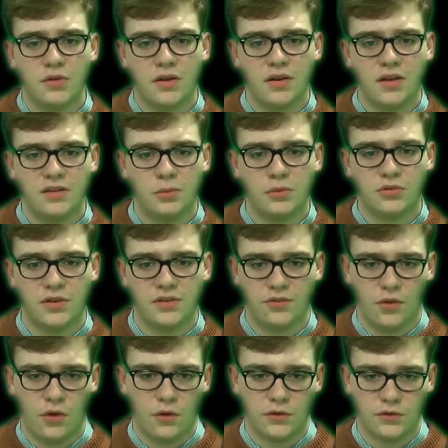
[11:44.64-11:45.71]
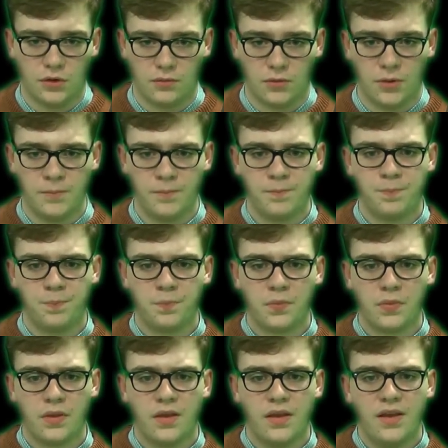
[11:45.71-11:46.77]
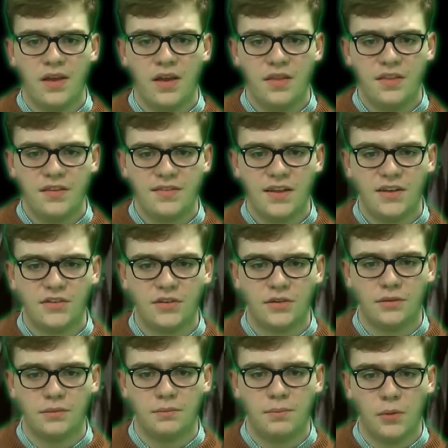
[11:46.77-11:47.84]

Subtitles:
recognisable traits of the horror genre. This tension